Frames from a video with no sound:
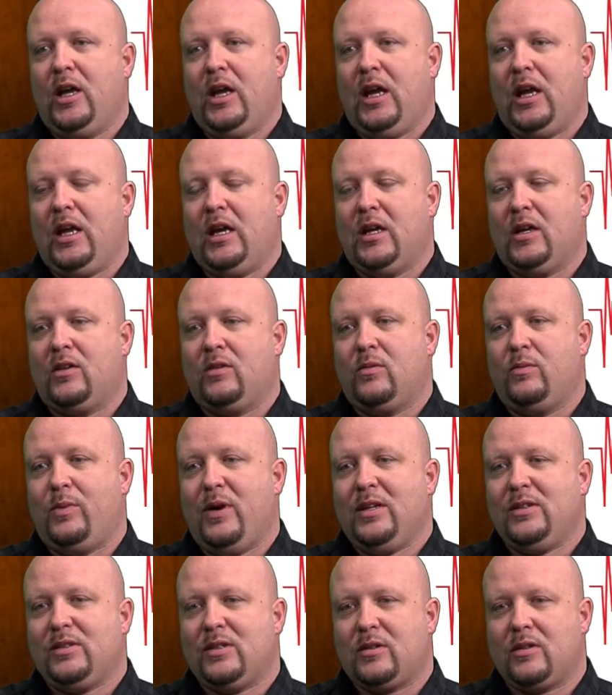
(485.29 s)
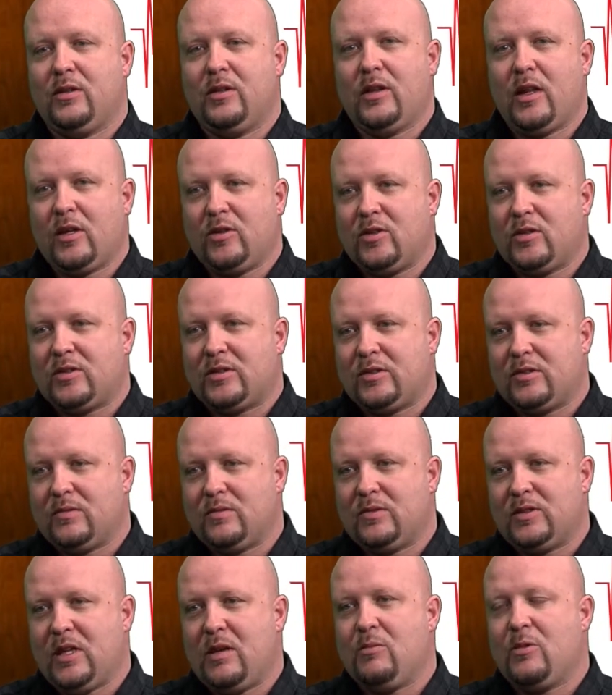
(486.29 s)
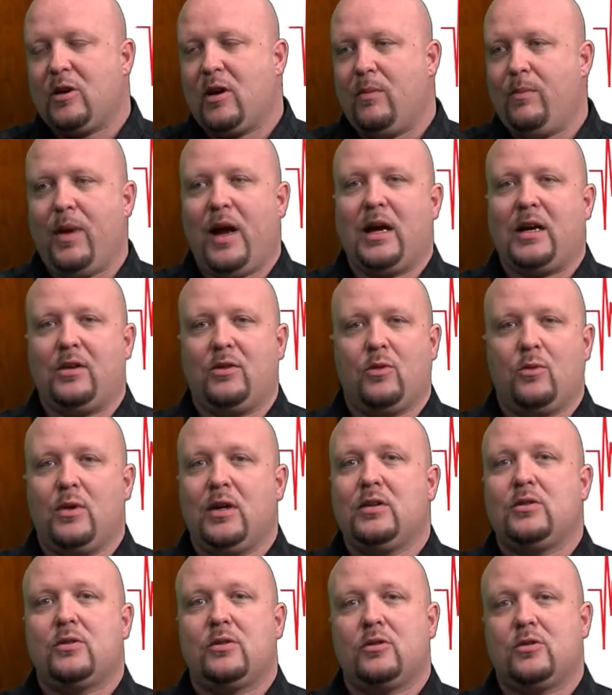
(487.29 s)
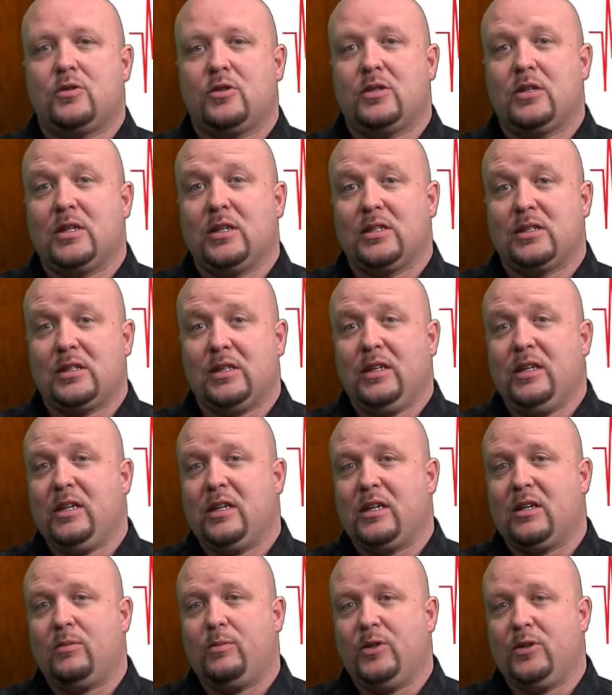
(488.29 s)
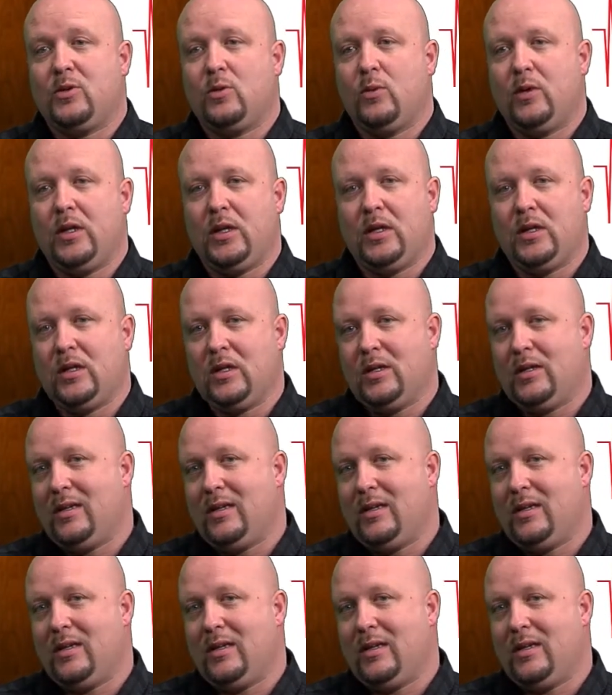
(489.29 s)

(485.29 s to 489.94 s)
and basically they just seem to come back in the research to this link between